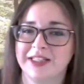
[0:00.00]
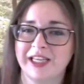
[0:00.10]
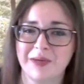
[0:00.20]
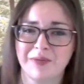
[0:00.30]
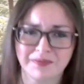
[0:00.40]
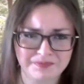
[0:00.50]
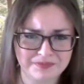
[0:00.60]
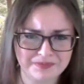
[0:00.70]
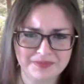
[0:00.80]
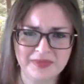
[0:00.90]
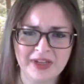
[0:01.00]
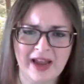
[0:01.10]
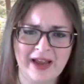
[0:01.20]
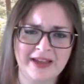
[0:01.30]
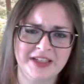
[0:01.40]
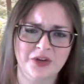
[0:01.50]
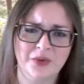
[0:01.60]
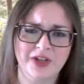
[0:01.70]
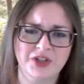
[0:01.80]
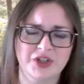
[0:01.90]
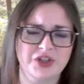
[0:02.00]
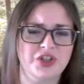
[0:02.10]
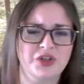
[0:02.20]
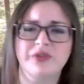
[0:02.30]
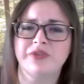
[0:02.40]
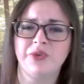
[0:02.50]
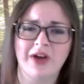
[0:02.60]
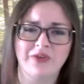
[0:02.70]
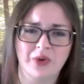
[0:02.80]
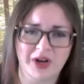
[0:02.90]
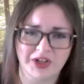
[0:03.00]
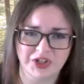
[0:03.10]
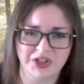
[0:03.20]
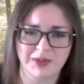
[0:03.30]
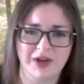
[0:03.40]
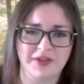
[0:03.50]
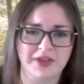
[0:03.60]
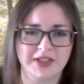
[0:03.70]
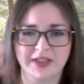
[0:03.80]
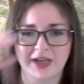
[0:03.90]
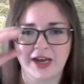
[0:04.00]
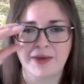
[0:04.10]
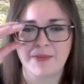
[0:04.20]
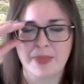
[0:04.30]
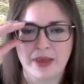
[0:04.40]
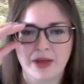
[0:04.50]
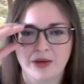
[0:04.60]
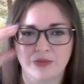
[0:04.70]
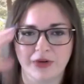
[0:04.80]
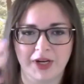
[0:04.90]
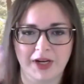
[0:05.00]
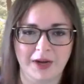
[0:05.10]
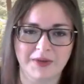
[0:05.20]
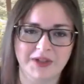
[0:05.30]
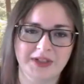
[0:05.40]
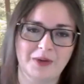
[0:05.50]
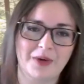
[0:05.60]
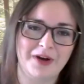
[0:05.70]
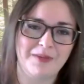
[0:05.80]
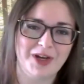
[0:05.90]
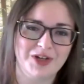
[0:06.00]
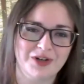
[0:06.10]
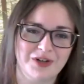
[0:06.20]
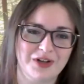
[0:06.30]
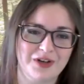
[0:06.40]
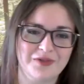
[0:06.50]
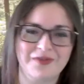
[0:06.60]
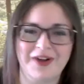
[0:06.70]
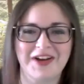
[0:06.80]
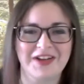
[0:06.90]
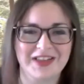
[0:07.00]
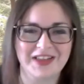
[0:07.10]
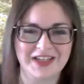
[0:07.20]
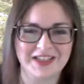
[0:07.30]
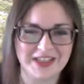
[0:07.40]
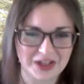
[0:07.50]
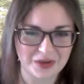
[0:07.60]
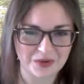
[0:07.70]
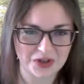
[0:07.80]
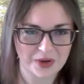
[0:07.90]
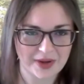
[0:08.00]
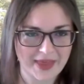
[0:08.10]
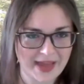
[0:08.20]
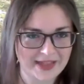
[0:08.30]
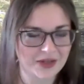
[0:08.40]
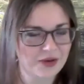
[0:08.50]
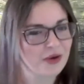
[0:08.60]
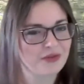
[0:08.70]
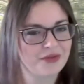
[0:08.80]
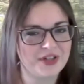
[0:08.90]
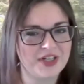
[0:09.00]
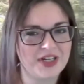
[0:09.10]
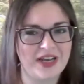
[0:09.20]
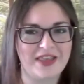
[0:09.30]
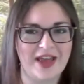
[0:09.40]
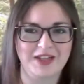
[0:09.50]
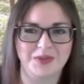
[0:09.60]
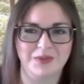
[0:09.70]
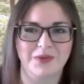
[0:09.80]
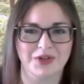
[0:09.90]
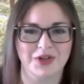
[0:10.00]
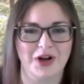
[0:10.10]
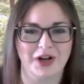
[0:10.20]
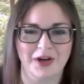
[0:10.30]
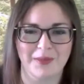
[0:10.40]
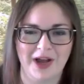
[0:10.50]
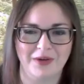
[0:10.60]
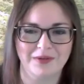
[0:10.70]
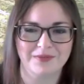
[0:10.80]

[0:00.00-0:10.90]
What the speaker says: keep asking questions too if you have questions about things that I'm bringing up, because I want to make sure that you're finding things that you enjoy. That's our goal for today. That's what we're talking about.